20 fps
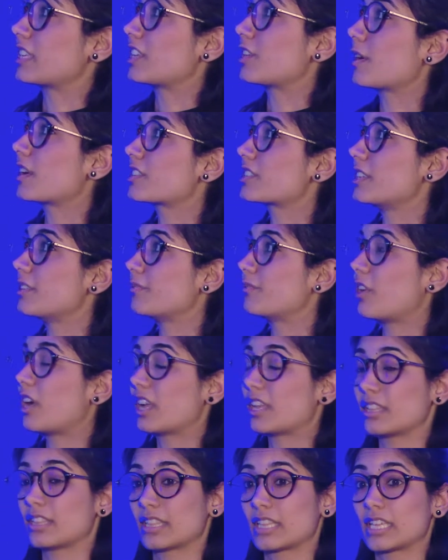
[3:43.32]
you actually
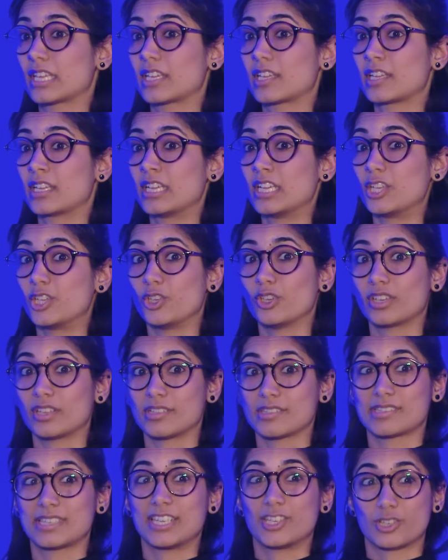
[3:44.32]
find that you
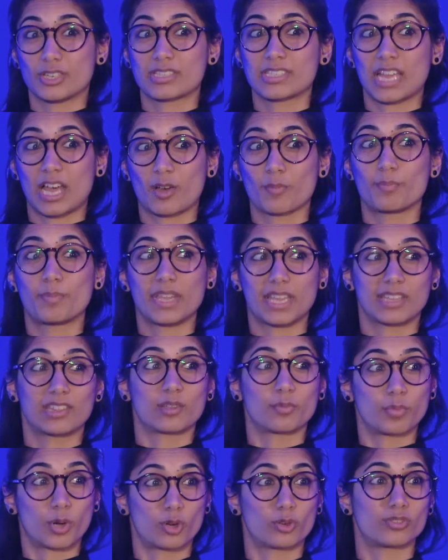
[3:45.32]
can see just how big
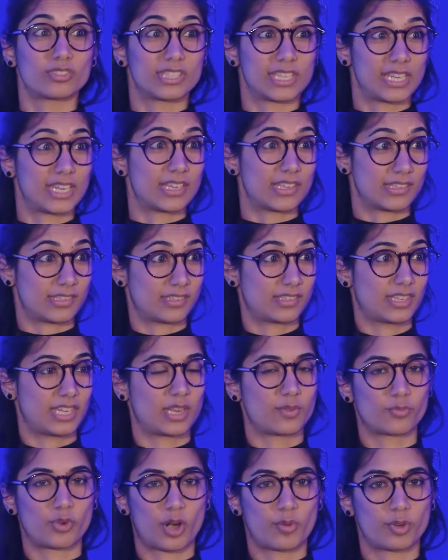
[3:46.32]
the palsy is
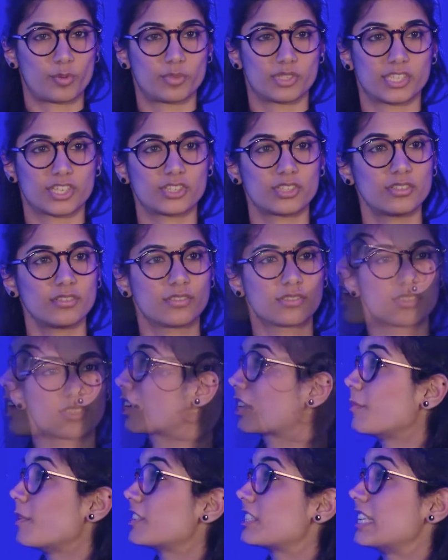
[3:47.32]
in primary position.
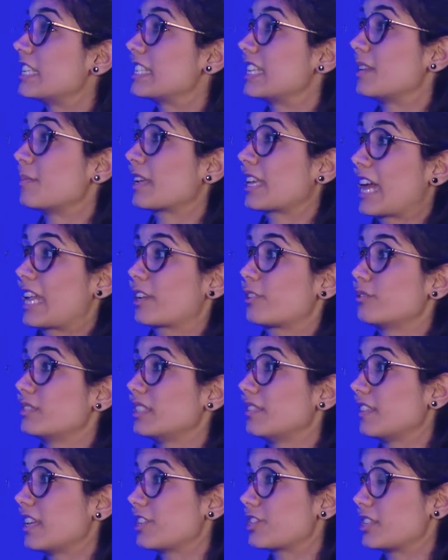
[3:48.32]
Ocular motility in a mechanical
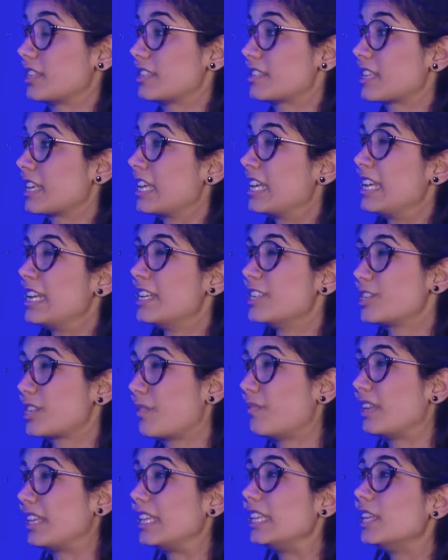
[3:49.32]
deviation is
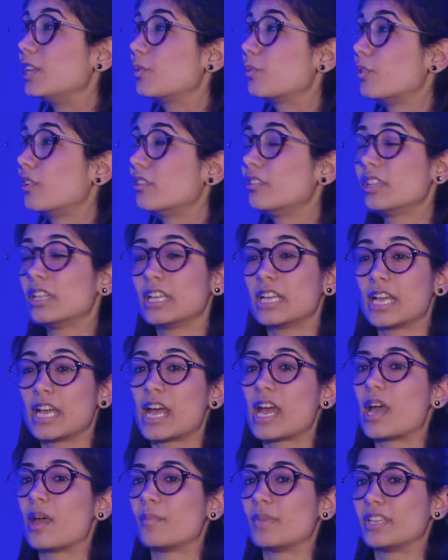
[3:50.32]
generally equal,
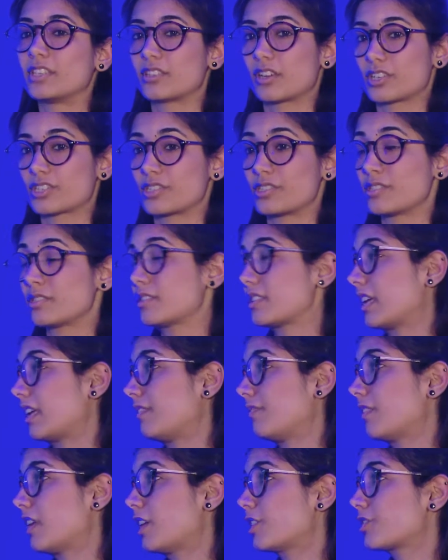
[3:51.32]
inductions
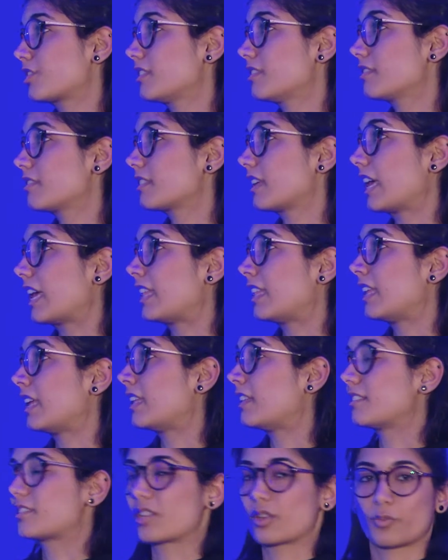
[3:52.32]
and versions, and
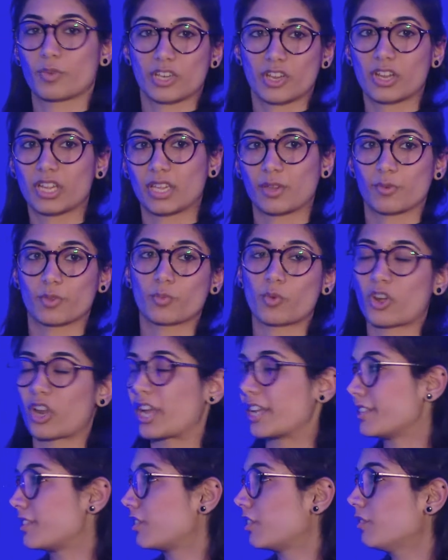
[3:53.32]
then so when you're looking with one
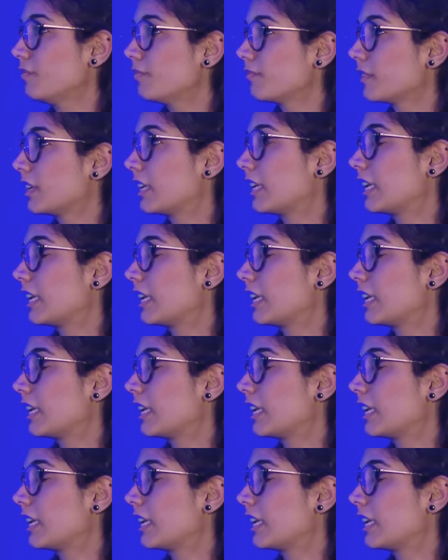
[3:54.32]
eye and two,